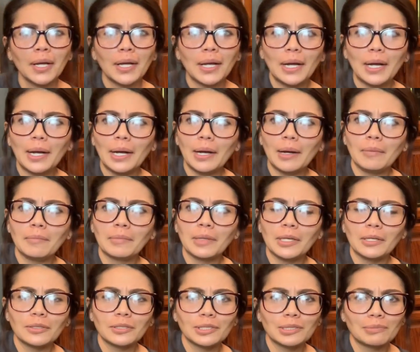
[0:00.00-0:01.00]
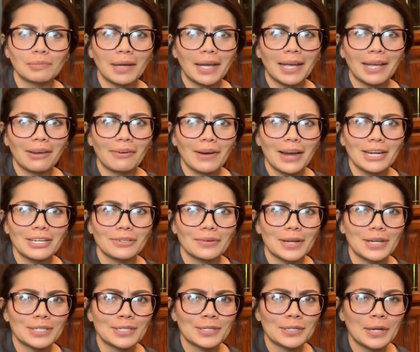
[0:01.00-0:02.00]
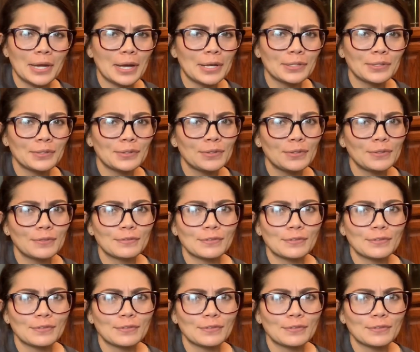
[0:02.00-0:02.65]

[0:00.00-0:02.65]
Um, here's my graduation tassel